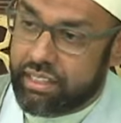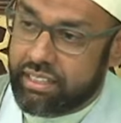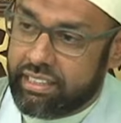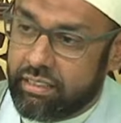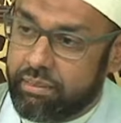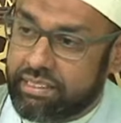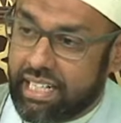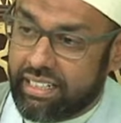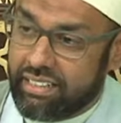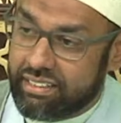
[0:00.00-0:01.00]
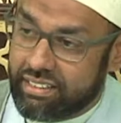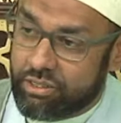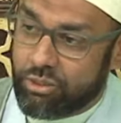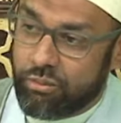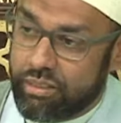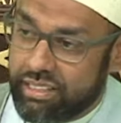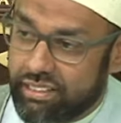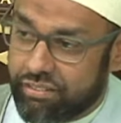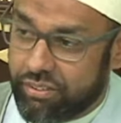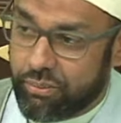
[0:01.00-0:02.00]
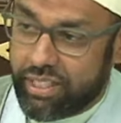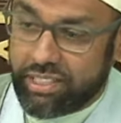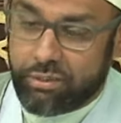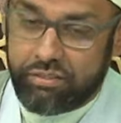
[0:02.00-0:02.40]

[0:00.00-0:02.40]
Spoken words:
and it can be tackled in so many different ways.